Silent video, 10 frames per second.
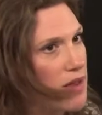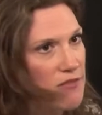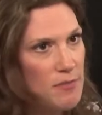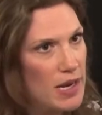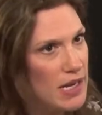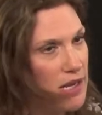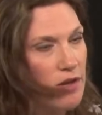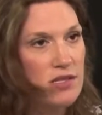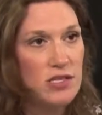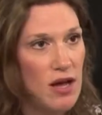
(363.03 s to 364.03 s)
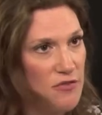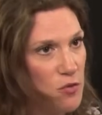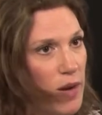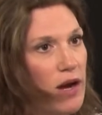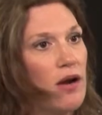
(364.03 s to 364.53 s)
a lot of money on
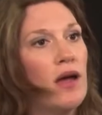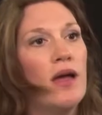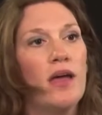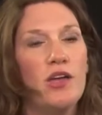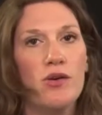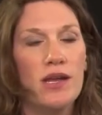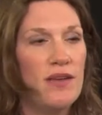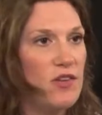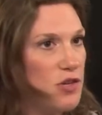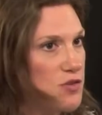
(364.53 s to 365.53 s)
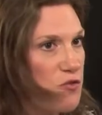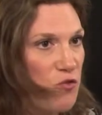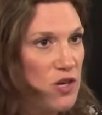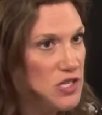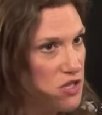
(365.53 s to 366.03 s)
software. You can even use
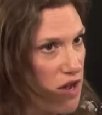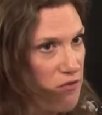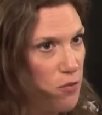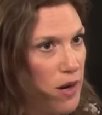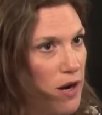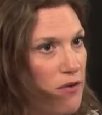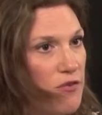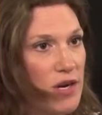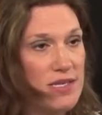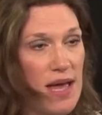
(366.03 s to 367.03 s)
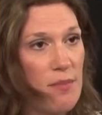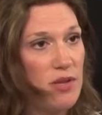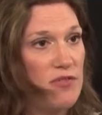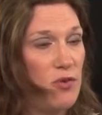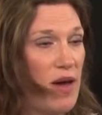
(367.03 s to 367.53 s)
free software. For example, if you